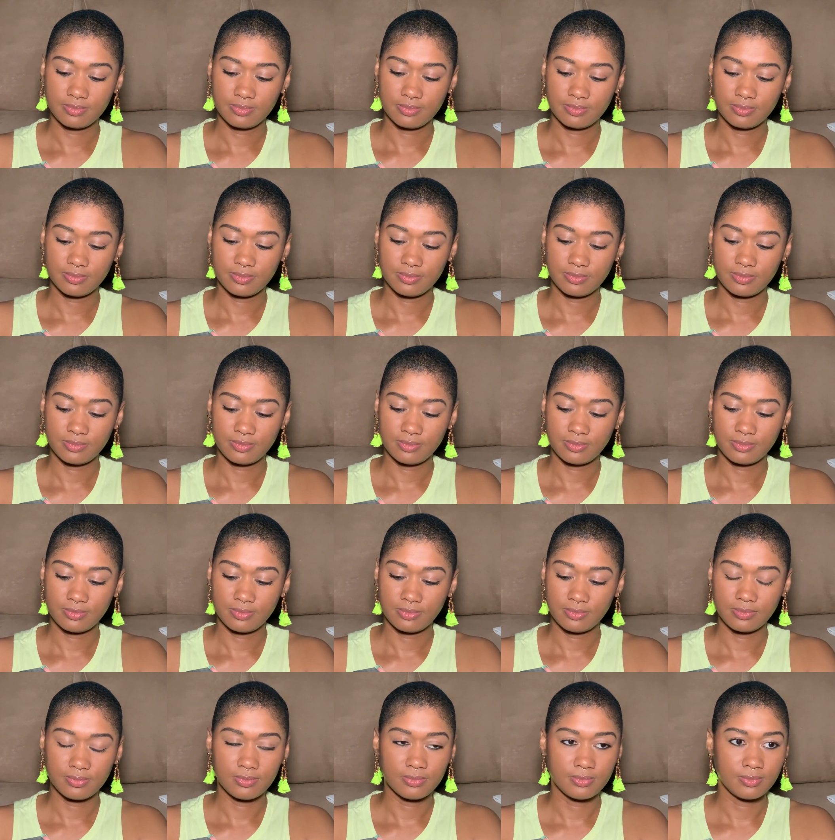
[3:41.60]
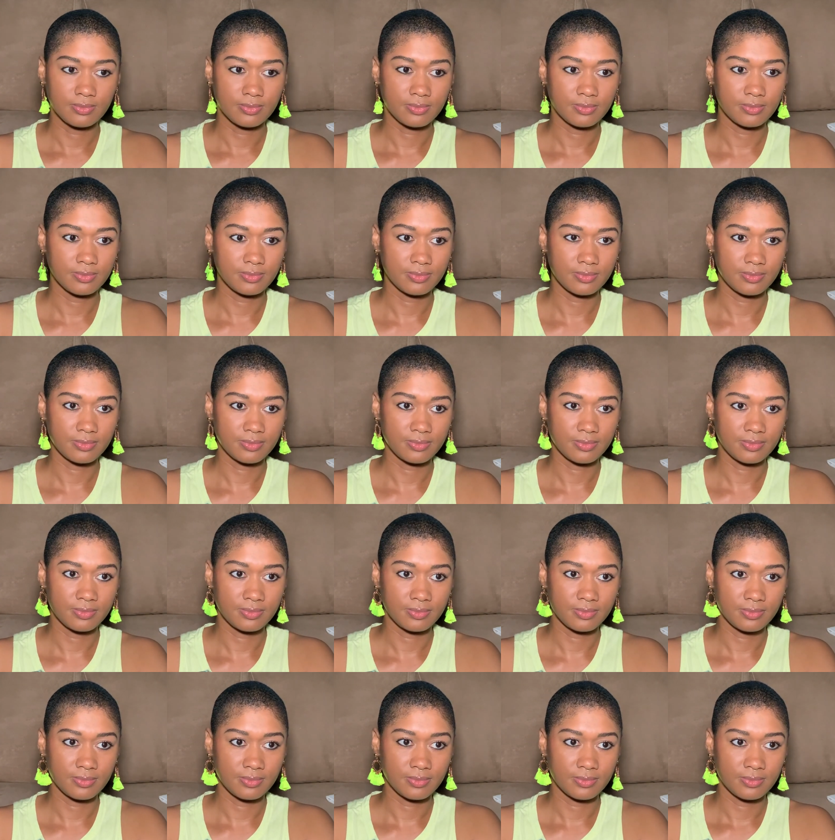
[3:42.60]

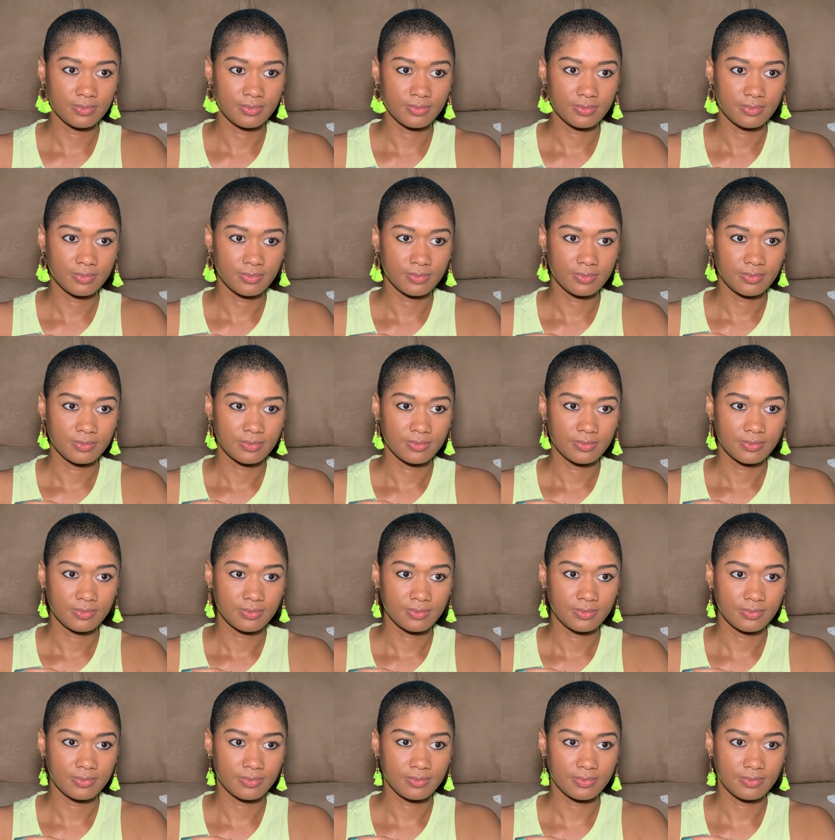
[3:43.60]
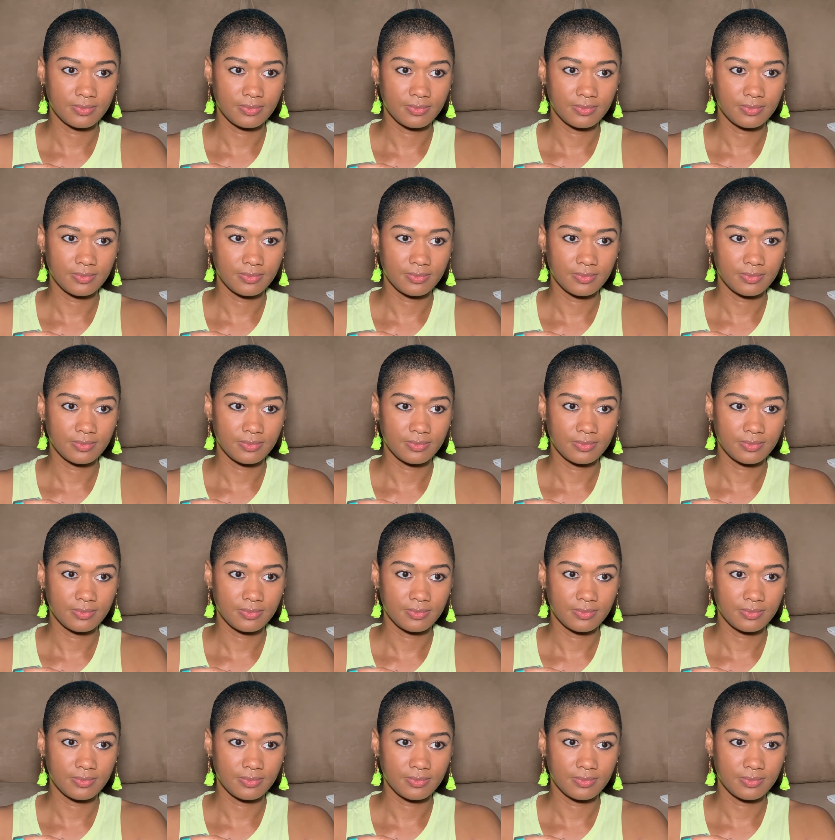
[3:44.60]
Nobody speaks.